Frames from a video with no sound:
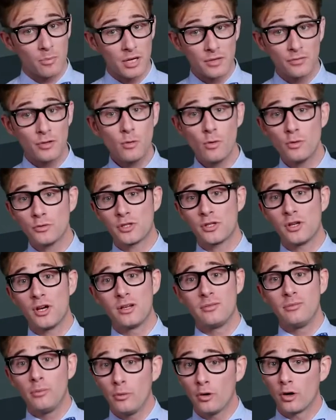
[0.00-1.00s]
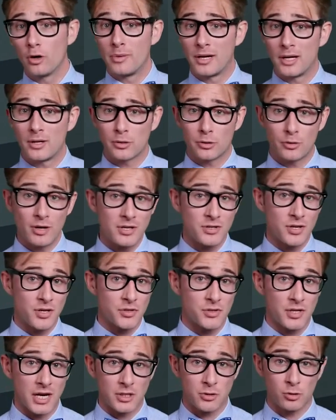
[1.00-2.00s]
But if you want to learn more about
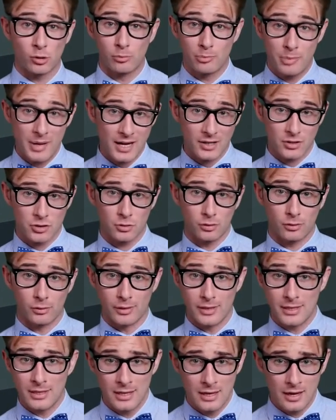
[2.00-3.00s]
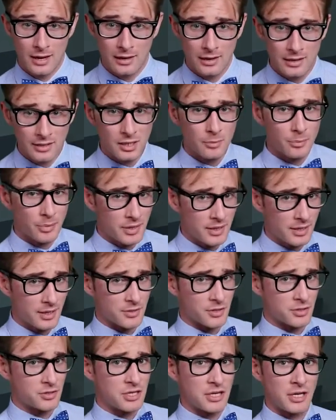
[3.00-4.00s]
Greece's sexual backstory, click up here
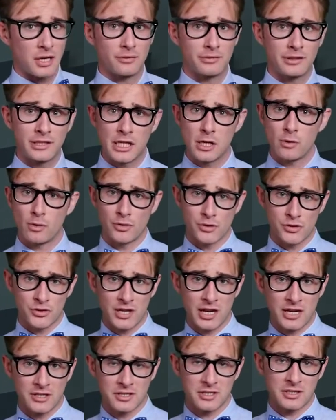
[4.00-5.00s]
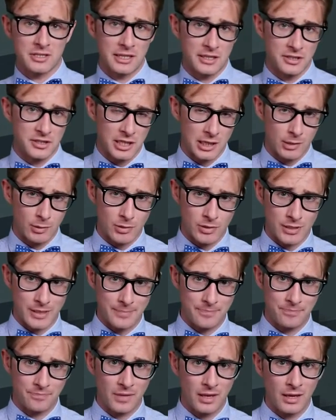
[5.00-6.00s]
to see our video on sex in antiquity.
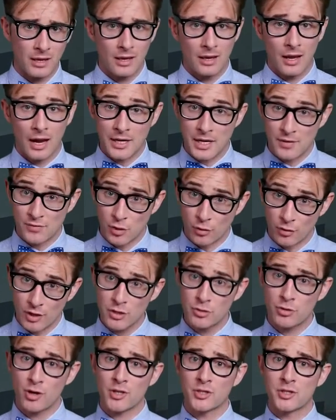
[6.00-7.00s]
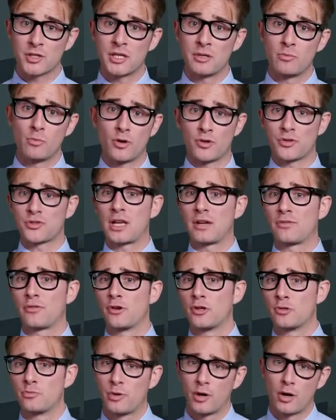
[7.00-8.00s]
And if you're interested in what
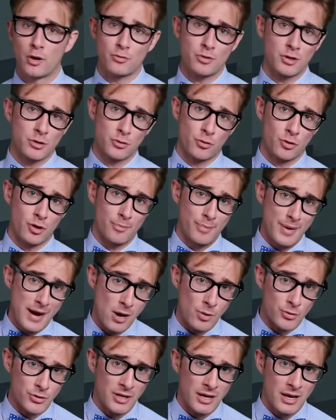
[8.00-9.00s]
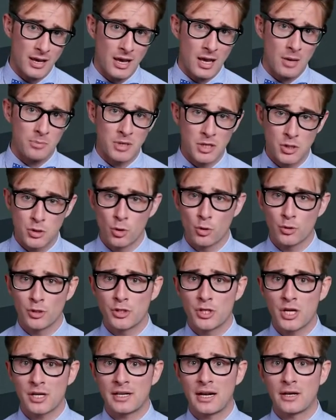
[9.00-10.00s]
Sappho's poetry is all about, be sure to
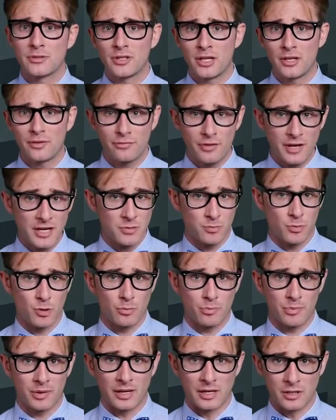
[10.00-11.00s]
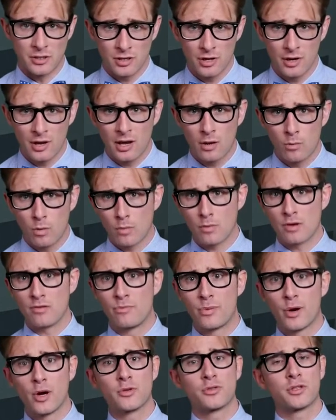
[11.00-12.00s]
check out our Facebook page, where
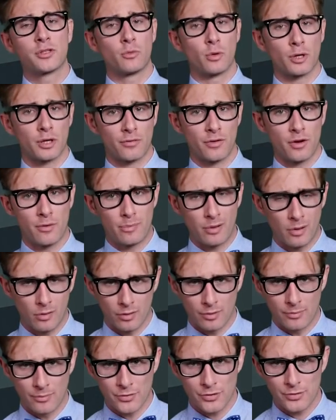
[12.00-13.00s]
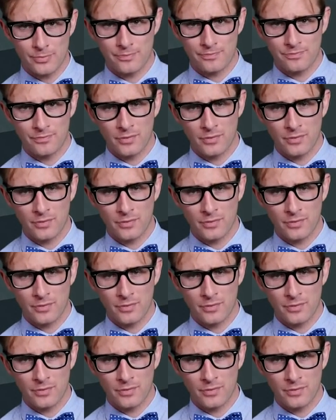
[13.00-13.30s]
we've posted one of her poems.